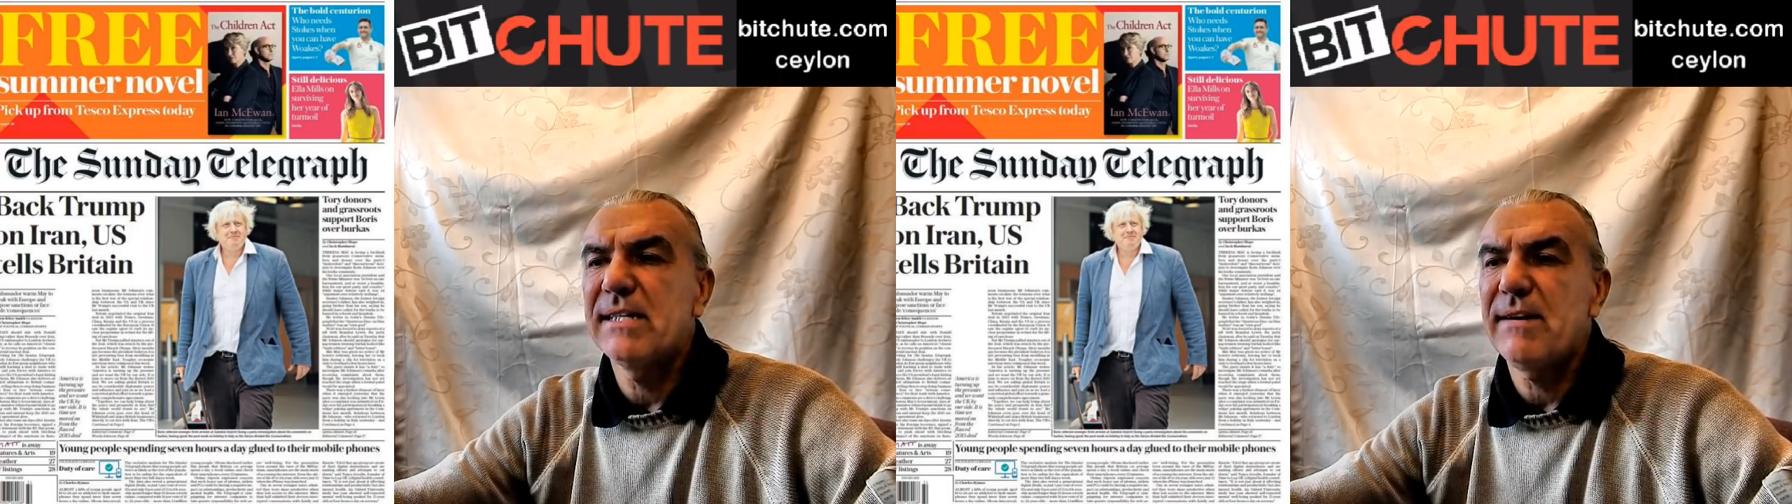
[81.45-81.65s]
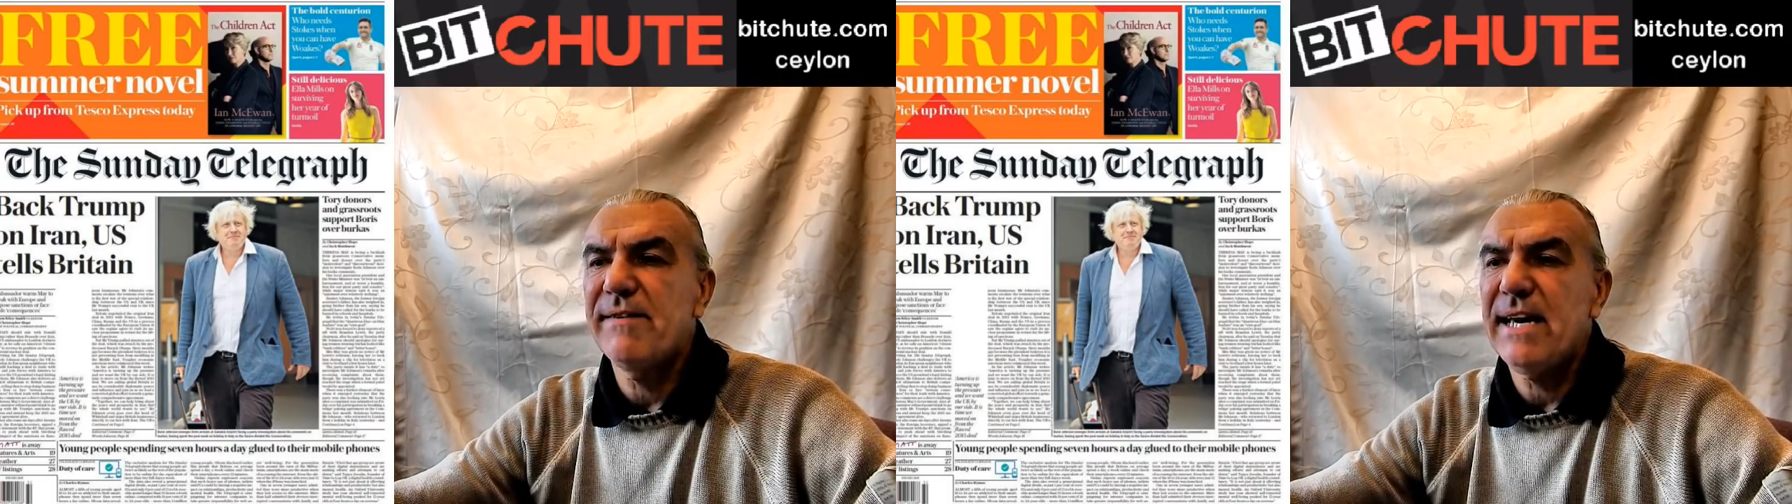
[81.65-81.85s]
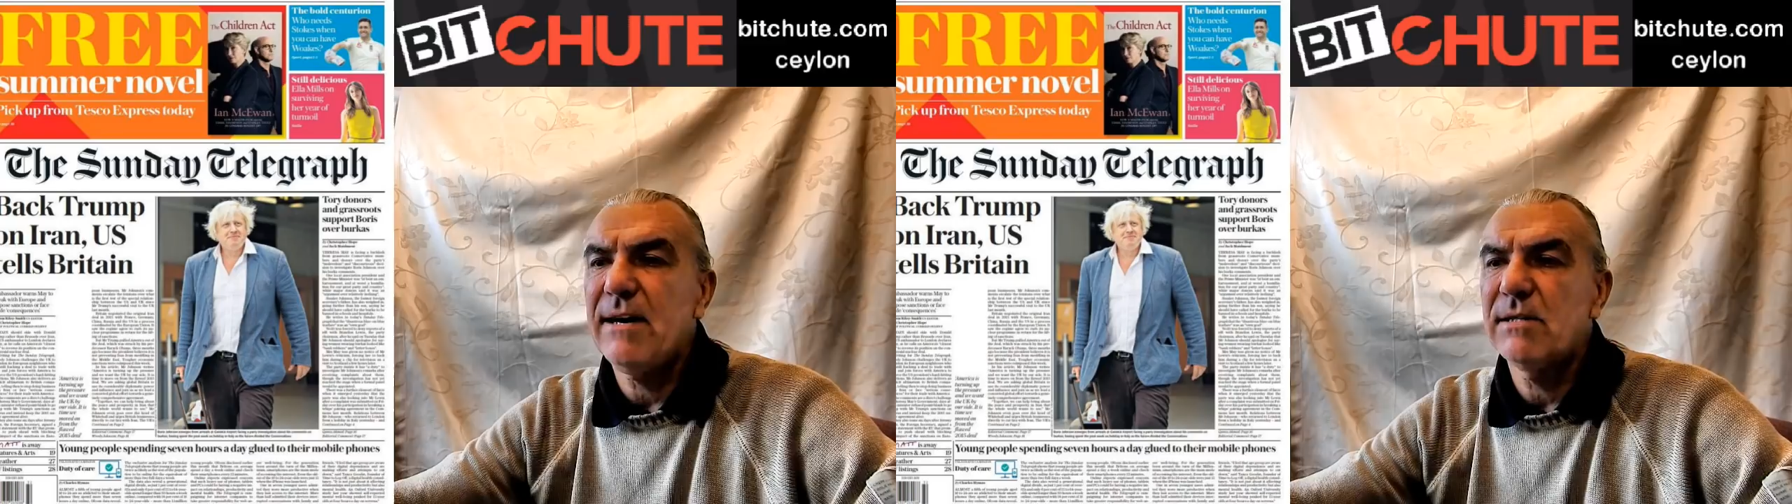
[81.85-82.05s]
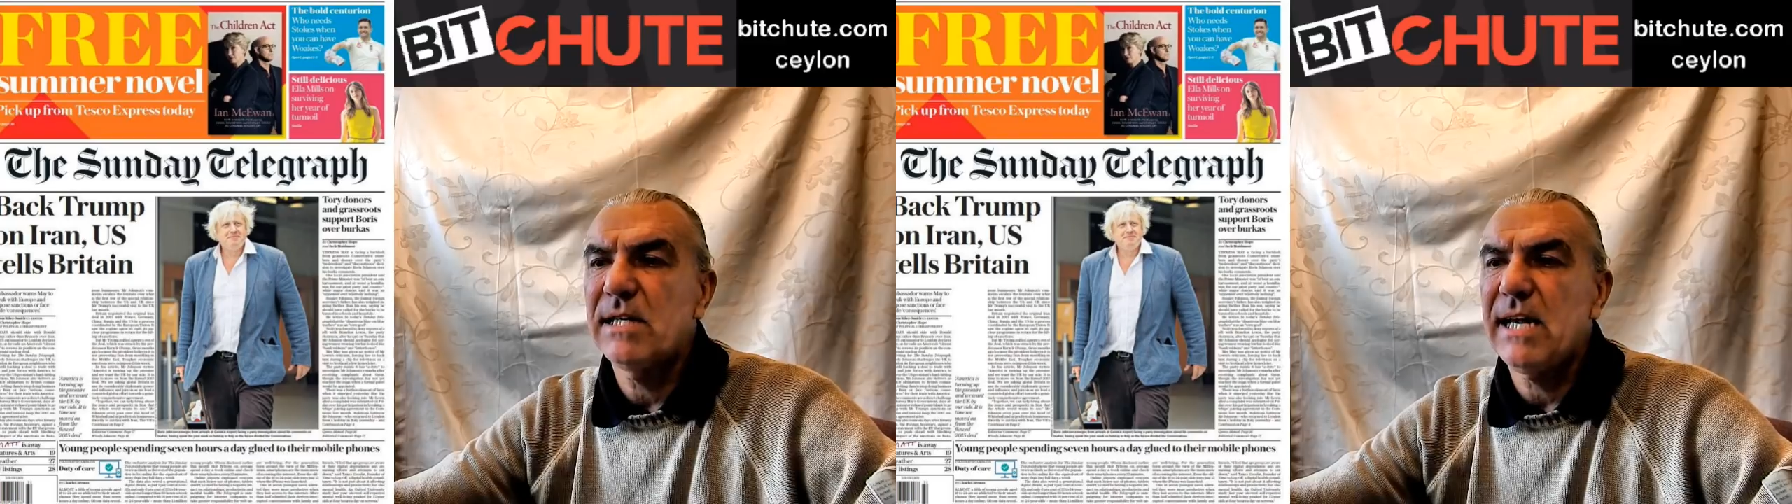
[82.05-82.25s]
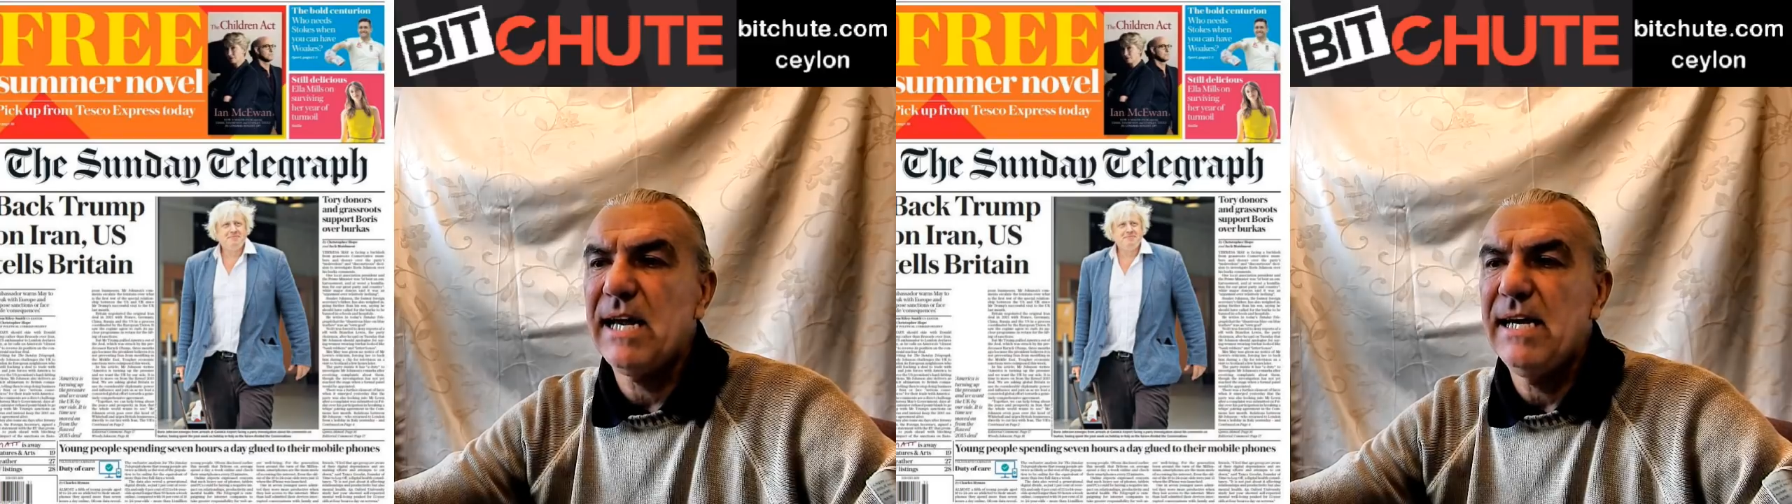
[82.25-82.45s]
seven hours a
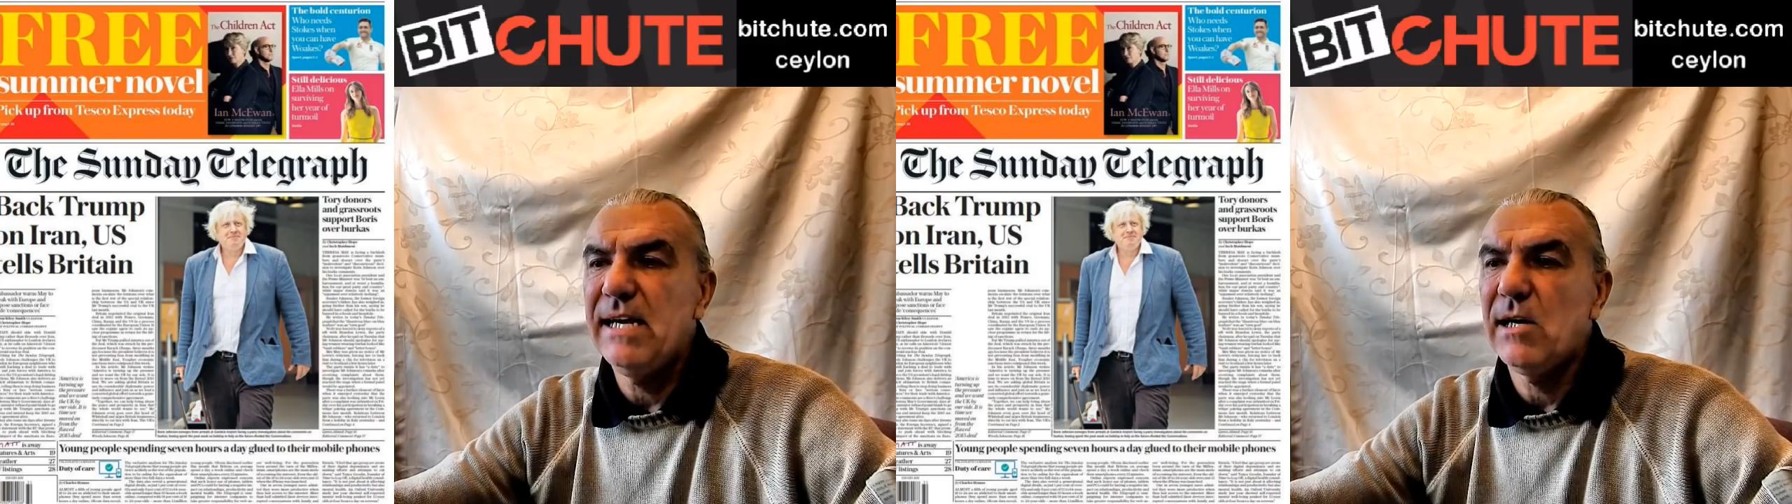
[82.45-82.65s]
day